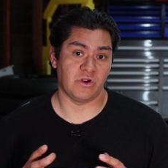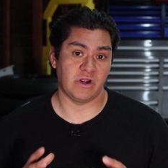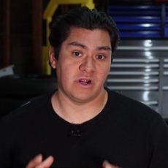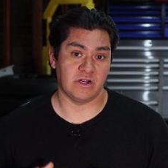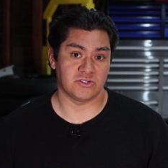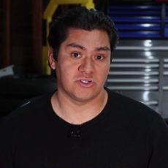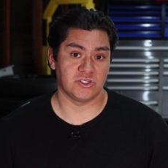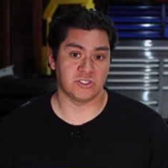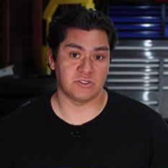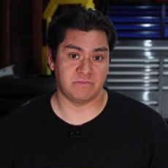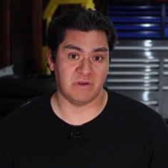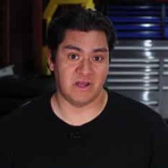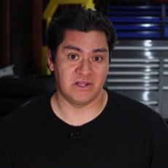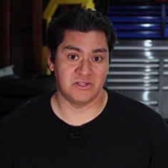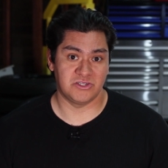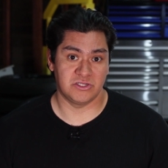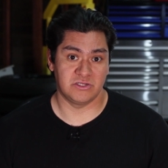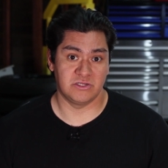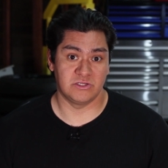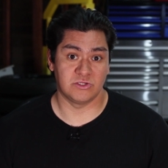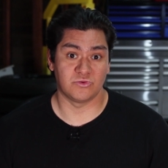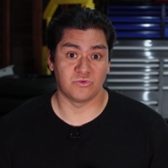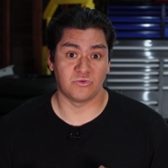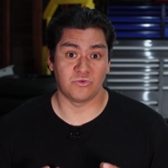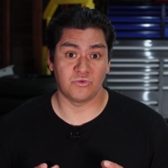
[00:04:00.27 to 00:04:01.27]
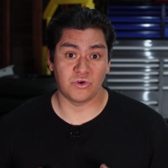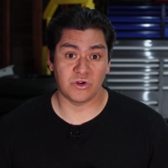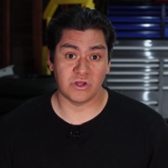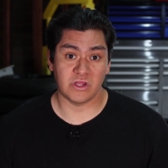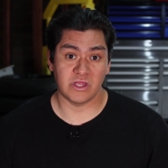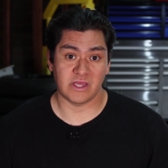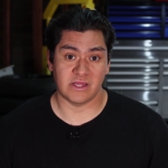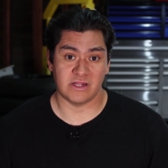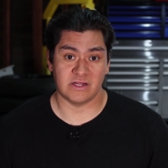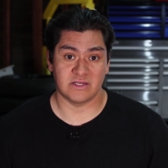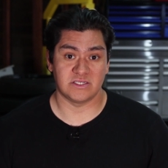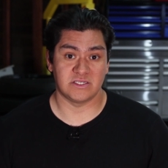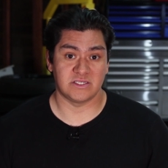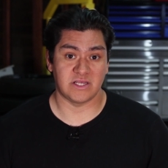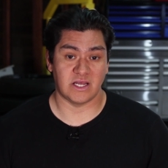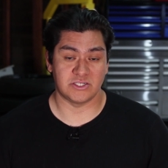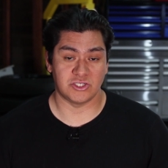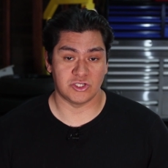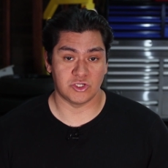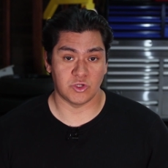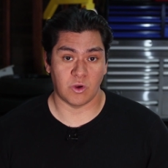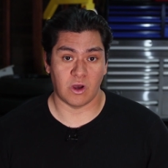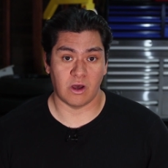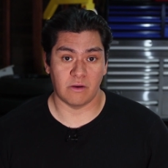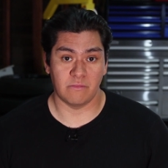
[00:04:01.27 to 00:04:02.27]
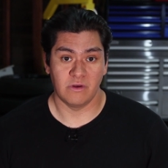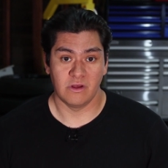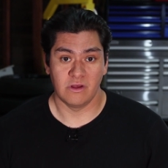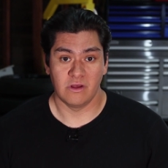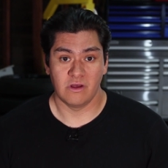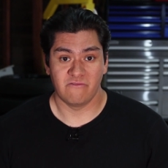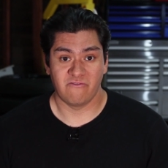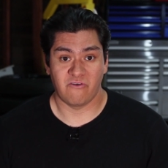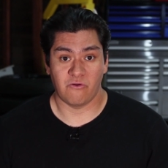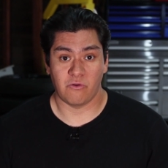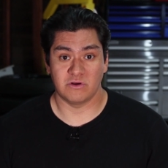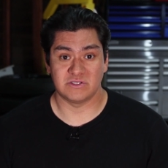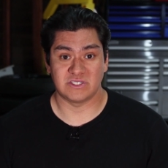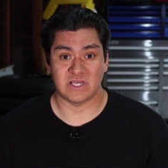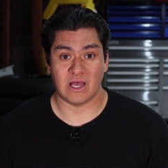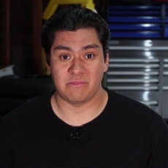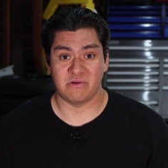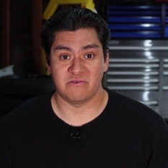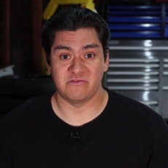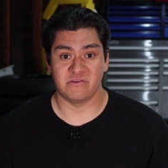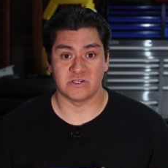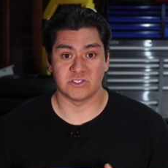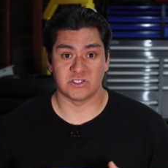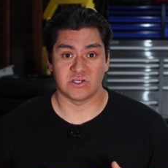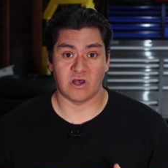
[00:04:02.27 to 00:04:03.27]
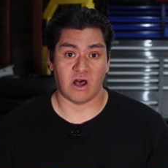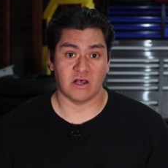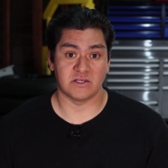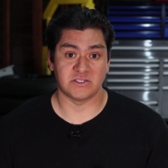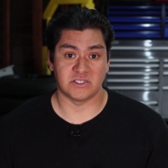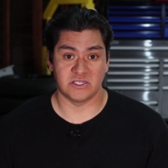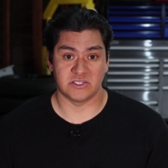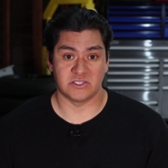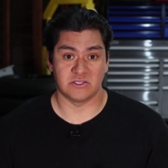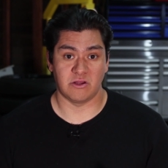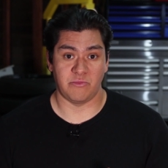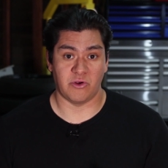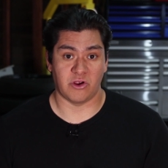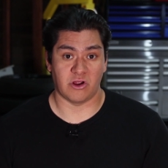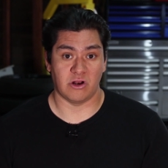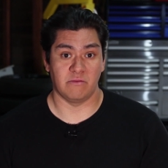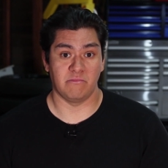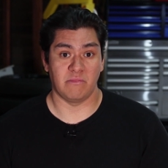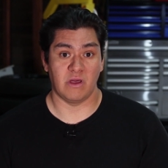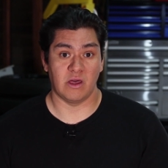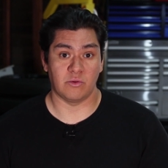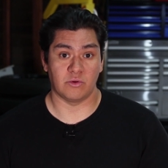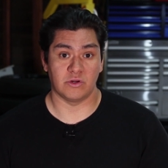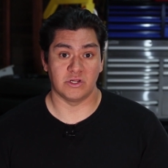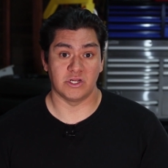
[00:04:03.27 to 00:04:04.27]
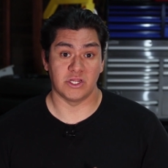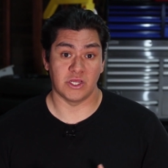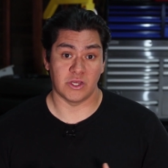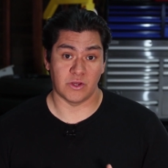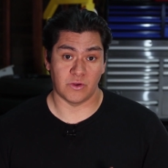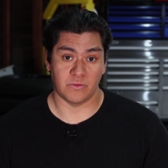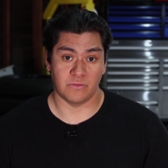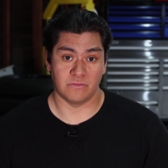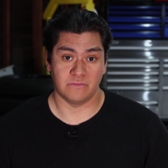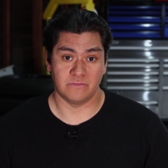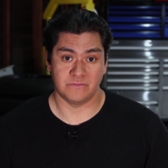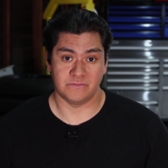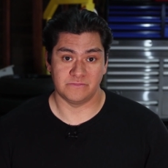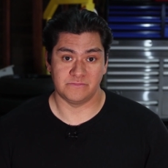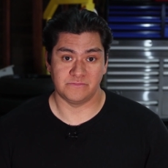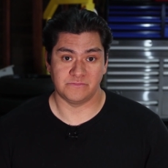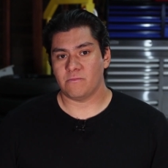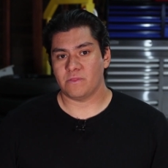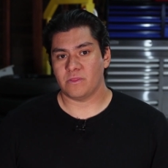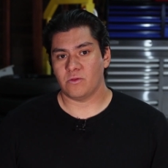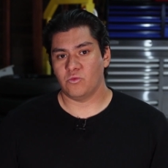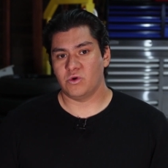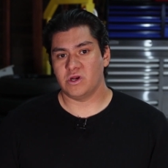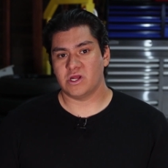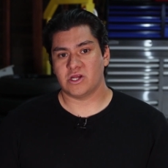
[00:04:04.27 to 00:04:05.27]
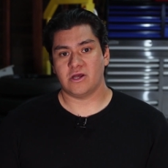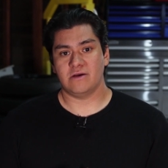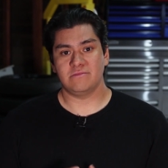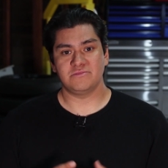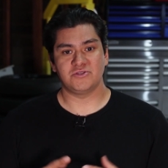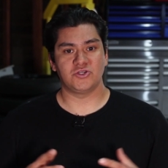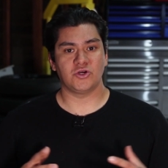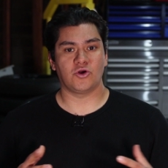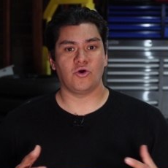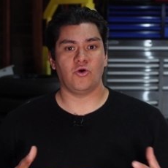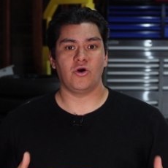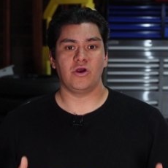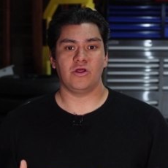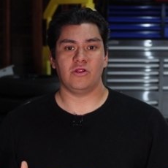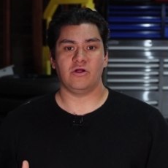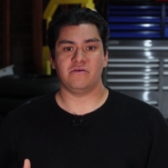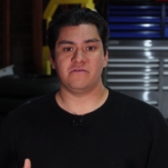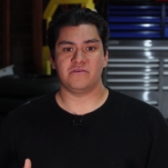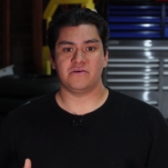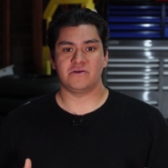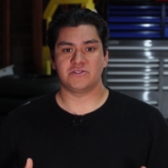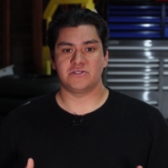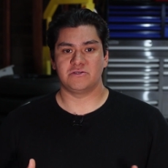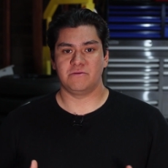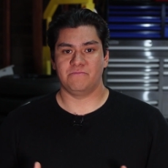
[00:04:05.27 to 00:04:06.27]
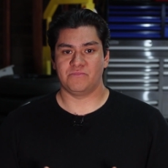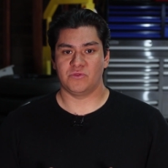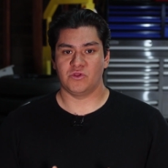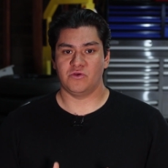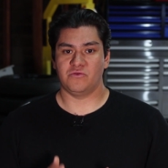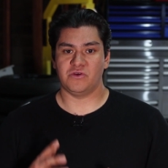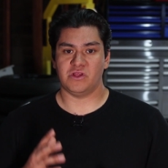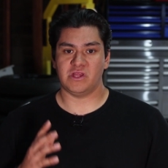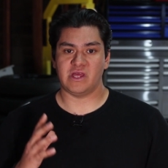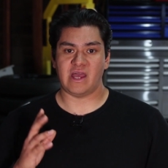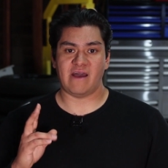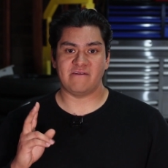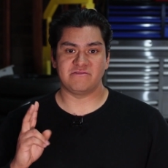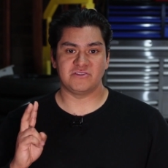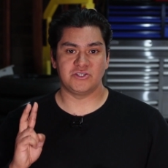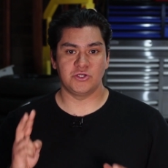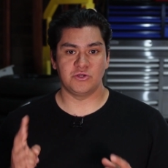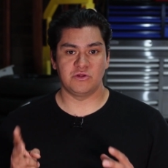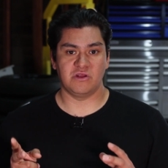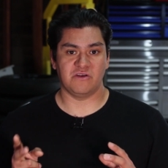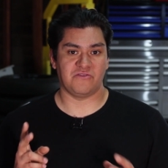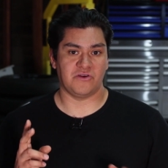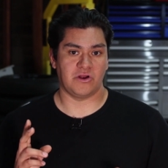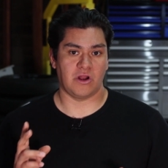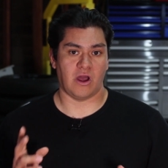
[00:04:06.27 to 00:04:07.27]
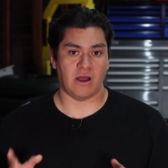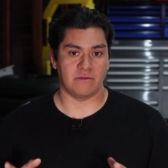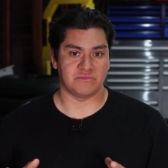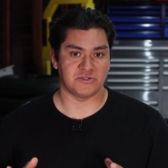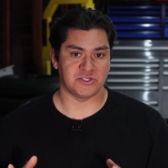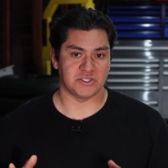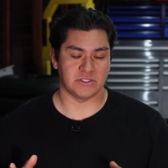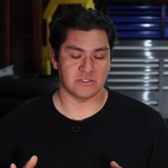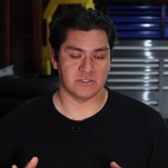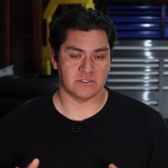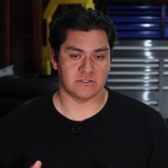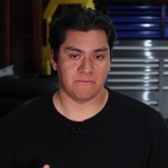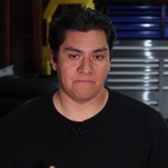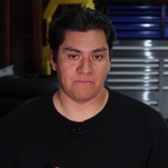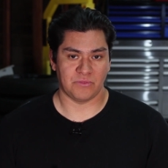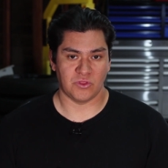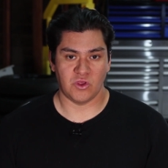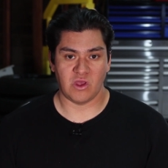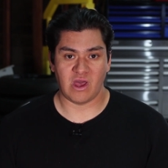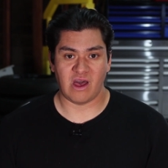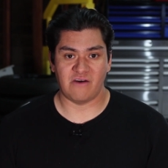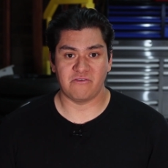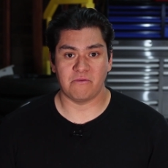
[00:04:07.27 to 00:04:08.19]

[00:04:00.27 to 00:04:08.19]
rear suspension is really gonna set you up for what type of exhaust system you're gonna be able to do. When it comes to coilovers, you really have two different options. You